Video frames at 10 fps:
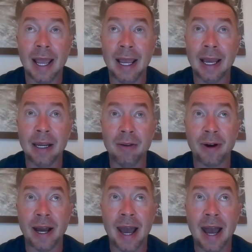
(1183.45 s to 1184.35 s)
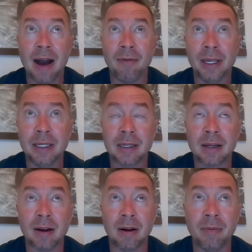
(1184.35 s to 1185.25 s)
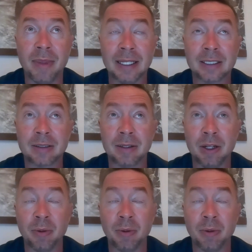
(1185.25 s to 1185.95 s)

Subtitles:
And if I have income that's,